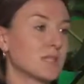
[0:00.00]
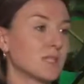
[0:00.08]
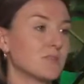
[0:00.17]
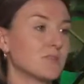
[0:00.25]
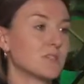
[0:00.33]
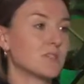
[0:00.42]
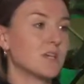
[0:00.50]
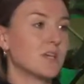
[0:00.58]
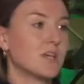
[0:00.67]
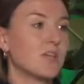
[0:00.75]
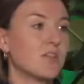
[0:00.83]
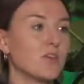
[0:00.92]
skills
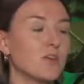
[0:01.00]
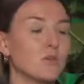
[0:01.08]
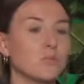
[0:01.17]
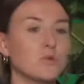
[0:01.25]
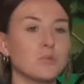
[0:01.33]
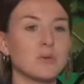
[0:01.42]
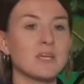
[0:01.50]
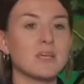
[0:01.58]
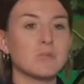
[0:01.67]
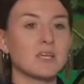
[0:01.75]
that will be